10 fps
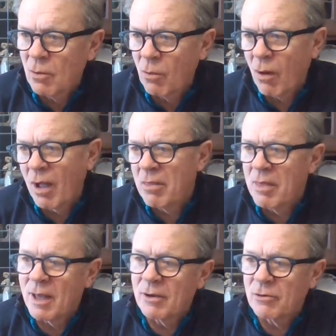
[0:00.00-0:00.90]
Why,
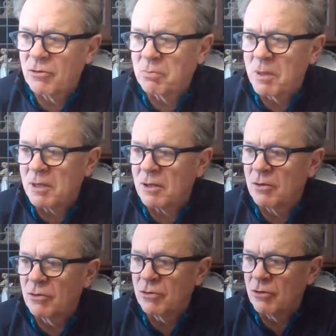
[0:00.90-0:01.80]
that speck
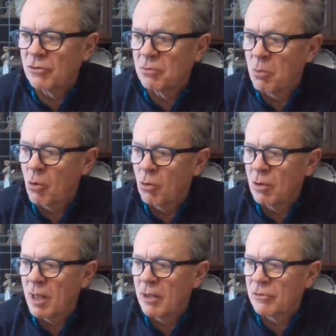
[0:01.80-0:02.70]
is as
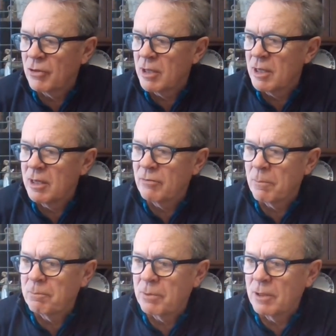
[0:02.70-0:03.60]
small as the head of
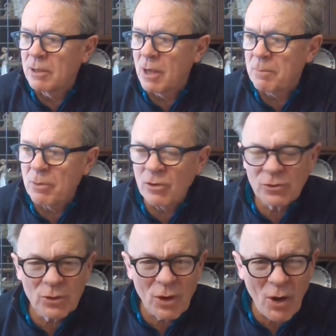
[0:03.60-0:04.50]
a pin. A
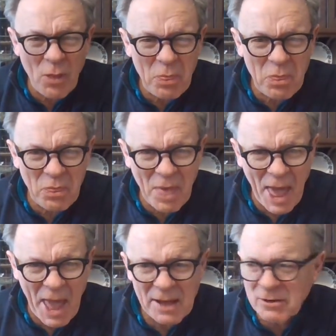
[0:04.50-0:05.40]
person on
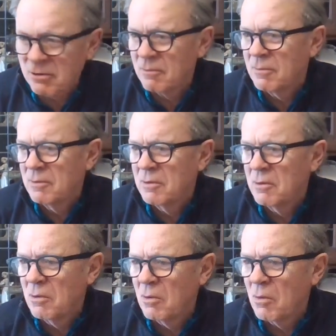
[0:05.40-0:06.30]
that?
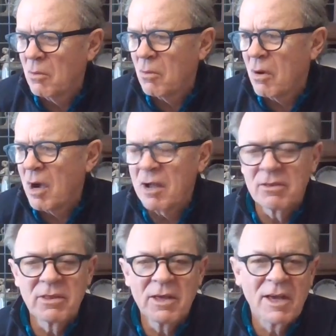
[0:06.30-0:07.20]

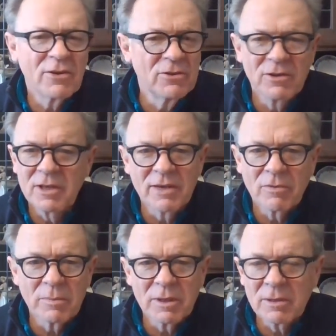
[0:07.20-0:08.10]
Why, there has
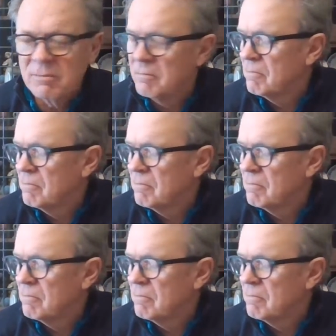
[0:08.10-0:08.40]
never been.